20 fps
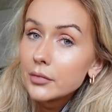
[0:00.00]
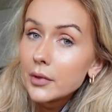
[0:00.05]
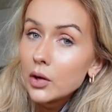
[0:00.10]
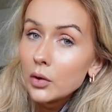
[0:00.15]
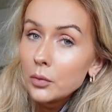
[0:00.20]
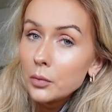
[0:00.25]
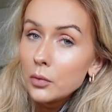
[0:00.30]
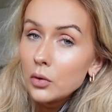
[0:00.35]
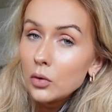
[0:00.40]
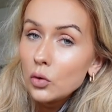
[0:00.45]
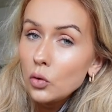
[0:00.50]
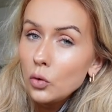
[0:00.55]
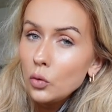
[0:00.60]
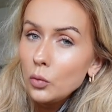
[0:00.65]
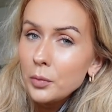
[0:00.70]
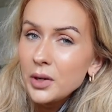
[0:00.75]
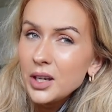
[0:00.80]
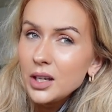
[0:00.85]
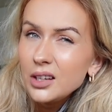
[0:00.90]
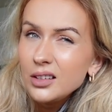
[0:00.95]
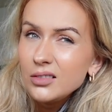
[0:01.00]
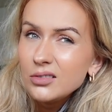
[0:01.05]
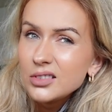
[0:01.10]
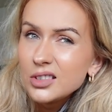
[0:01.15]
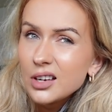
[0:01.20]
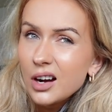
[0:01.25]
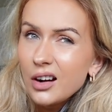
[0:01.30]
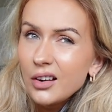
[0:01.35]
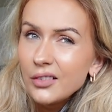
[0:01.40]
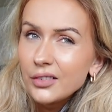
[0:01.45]
it will all be
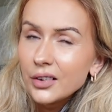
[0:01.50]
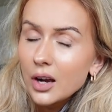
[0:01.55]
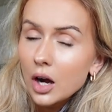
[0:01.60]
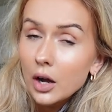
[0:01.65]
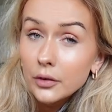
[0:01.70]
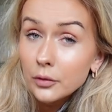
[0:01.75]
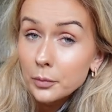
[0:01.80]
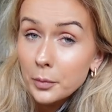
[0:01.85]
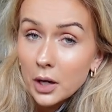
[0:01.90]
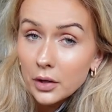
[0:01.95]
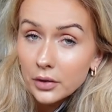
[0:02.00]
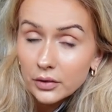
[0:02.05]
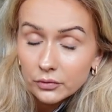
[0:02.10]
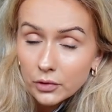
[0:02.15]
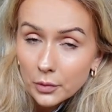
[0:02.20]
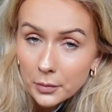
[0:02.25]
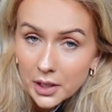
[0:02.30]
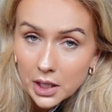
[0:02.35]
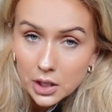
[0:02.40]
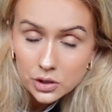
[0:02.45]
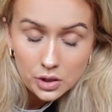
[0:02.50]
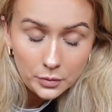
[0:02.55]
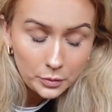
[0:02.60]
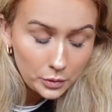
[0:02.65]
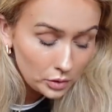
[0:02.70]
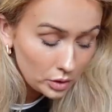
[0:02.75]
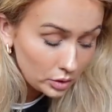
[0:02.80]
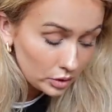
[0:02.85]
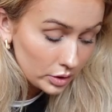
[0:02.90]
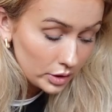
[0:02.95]
done, kind of apart from the kitchen, but
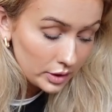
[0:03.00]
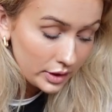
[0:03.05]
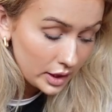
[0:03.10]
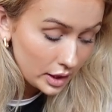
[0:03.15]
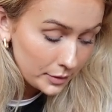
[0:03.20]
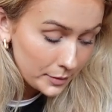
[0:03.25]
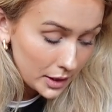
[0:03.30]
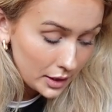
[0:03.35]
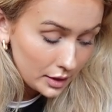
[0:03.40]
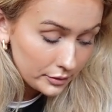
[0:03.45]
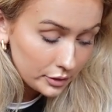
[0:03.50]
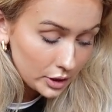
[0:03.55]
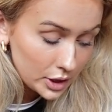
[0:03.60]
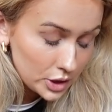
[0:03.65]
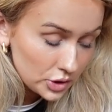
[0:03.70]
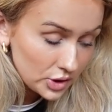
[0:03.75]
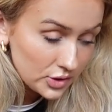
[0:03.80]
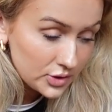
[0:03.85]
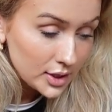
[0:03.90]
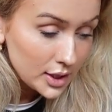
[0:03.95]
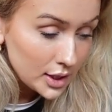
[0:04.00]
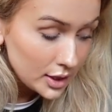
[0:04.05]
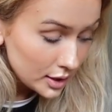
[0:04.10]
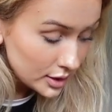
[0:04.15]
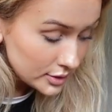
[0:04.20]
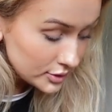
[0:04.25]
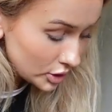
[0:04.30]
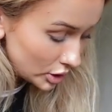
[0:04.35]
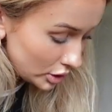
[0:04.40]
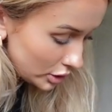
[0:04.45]
I'm not going to think about that for ages.
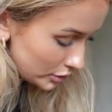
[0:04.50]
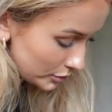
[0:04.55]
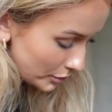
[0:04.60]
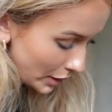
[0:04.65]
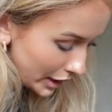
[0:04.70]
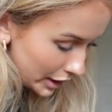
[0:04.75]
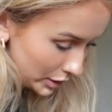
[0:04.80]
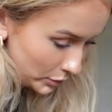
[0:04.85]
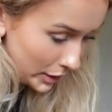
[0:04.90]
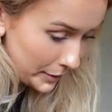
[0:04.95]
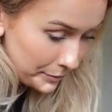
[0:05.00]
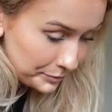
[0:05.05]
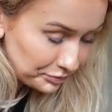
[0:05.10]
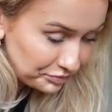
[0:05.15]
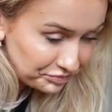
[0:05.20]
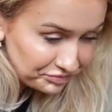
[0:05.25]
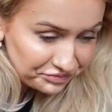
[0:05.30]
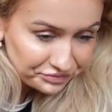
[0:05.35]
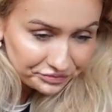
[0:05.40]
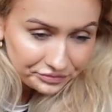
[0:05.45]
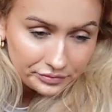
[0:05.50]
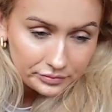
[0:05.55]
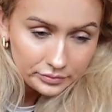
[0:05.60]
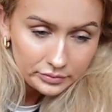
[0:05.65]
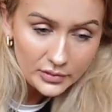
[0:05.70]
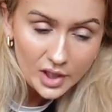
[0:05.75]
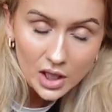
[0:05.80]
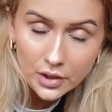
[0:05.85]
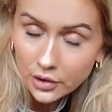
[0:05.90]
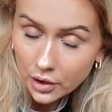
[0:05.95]
So anyway,
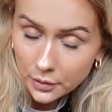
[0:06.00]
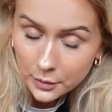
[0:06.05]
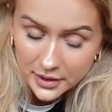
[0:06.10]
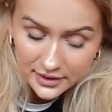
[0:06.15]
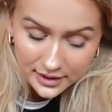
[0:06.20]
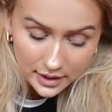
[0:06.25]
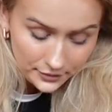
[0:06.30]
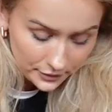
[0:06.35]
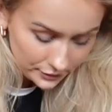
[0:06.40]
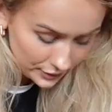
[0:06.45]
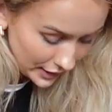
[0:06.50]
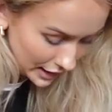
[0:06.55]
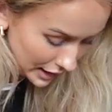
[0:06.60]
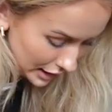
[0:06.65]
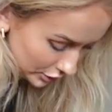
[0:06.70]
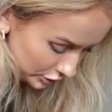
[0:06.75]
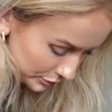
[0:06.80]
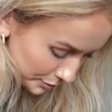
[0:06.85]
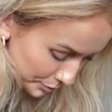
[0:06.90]
so I've been saving for the house,